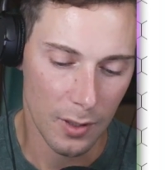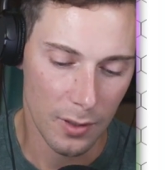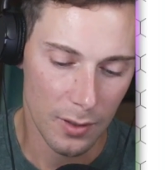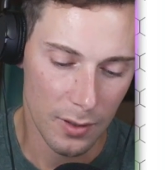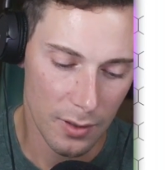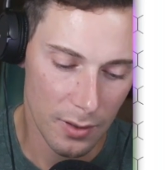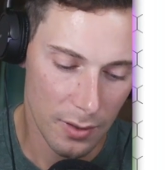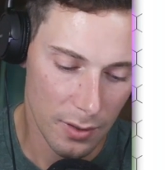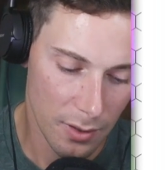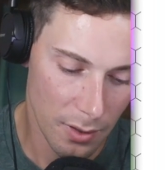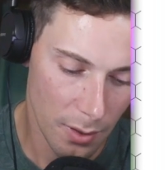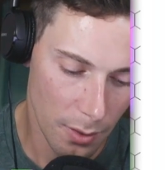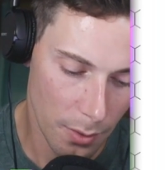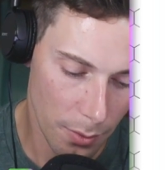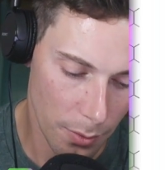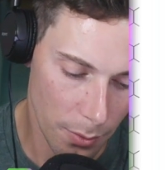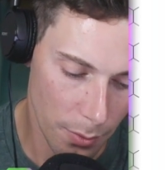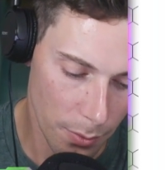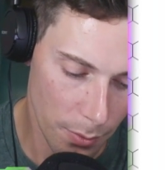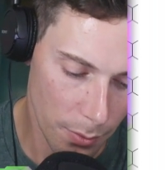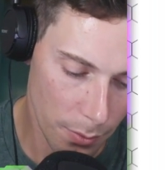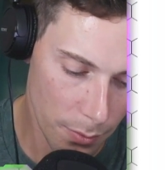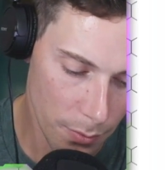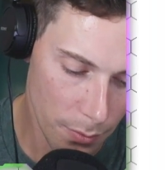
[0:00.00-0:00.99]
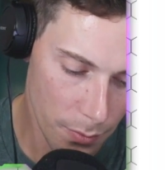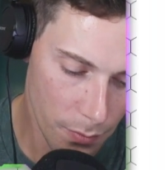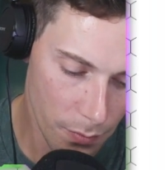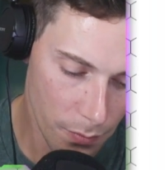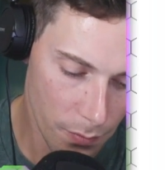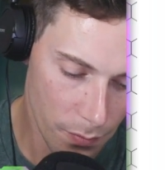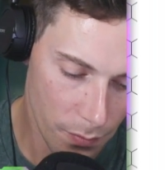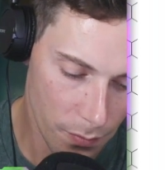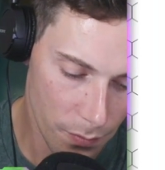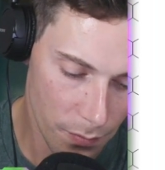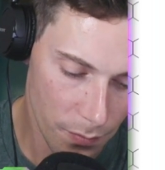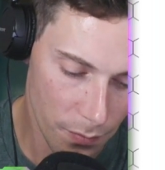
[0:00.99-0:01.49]
so,
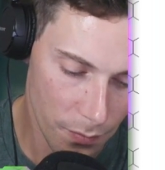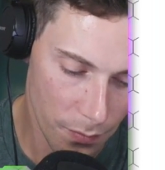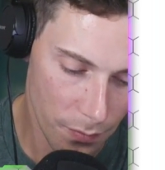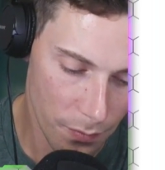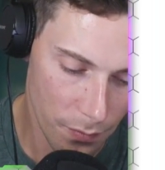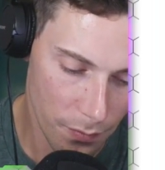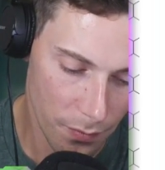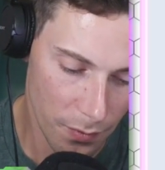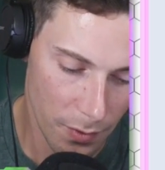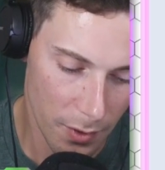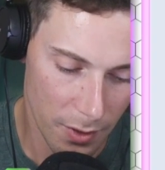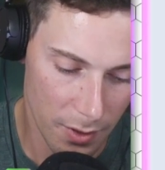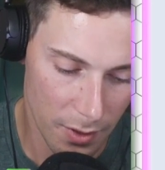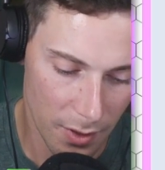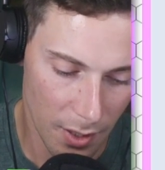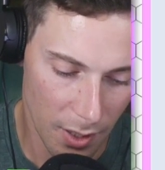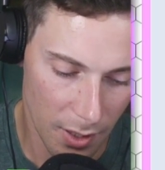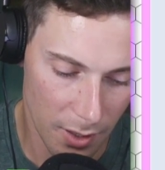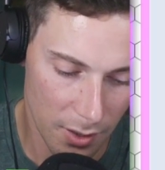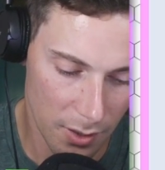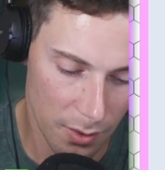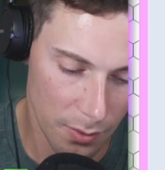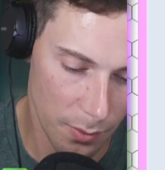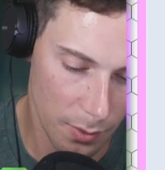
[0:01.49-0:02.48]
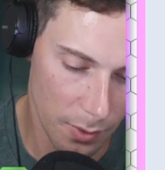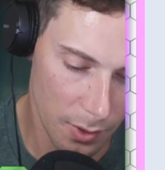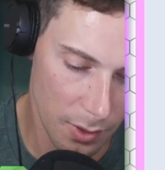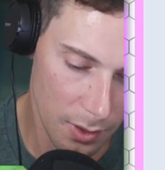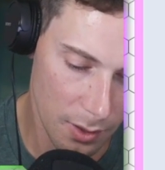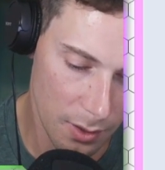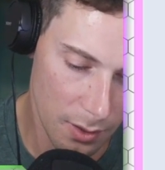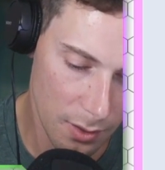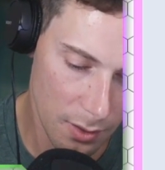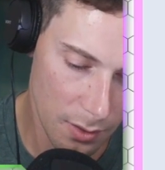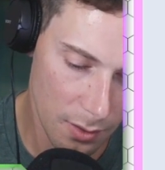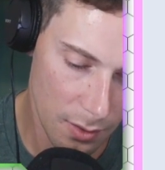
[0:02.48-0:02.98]
this next
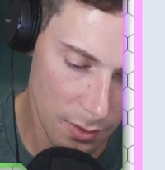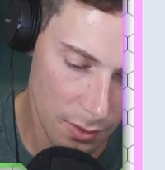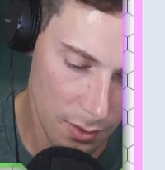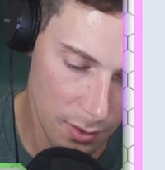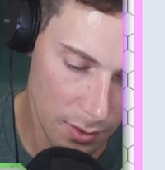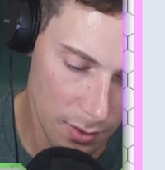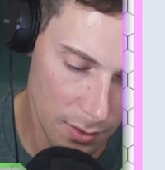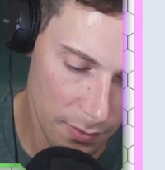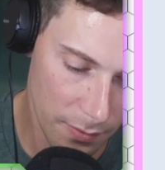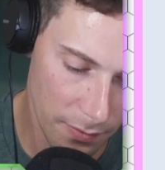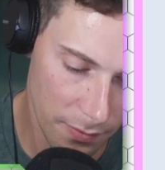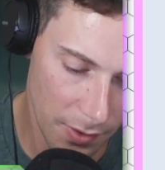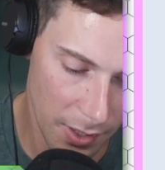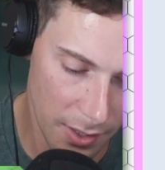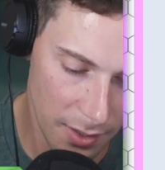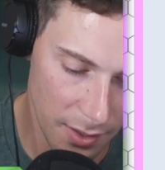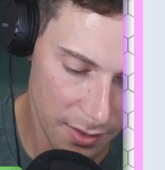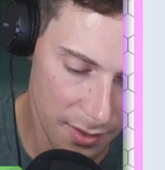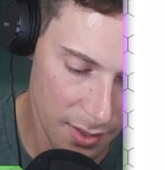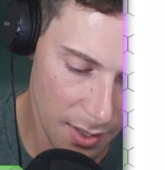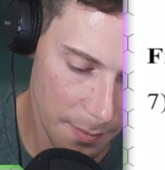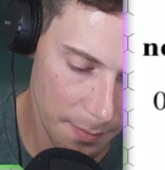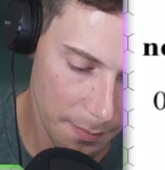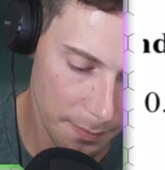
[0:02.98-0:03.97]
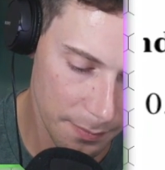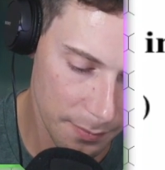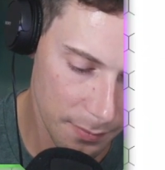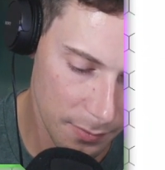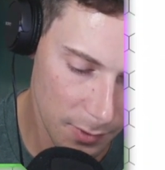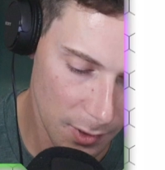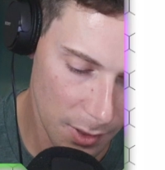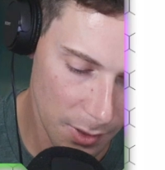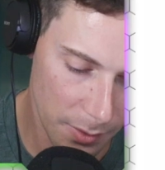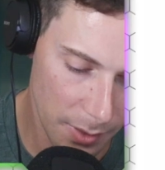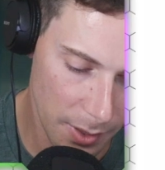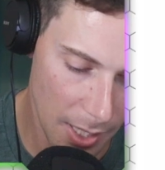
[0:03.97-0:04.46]
one, find the sum.
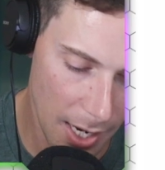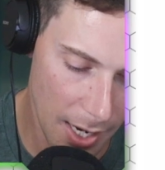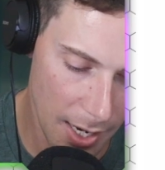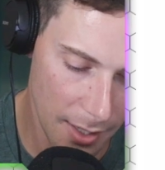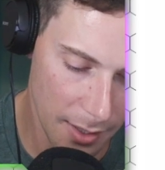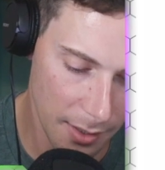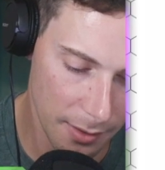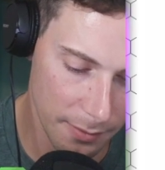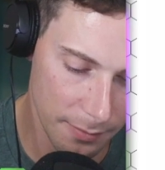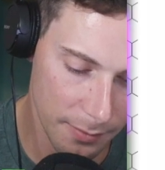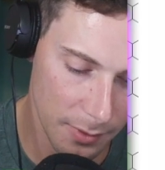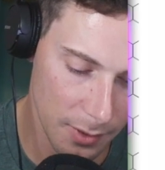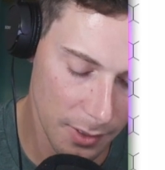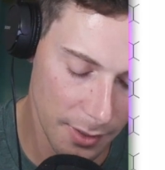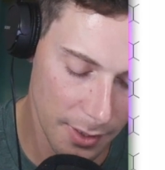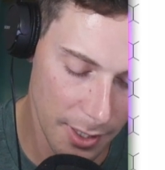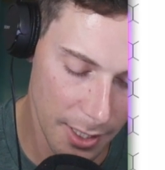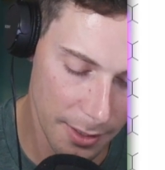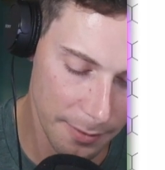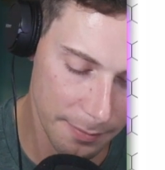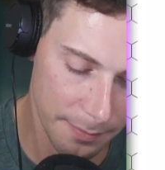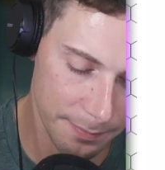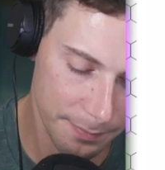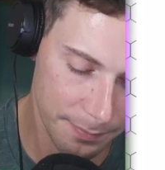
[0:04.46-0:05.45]
Oh, we're adding. All right.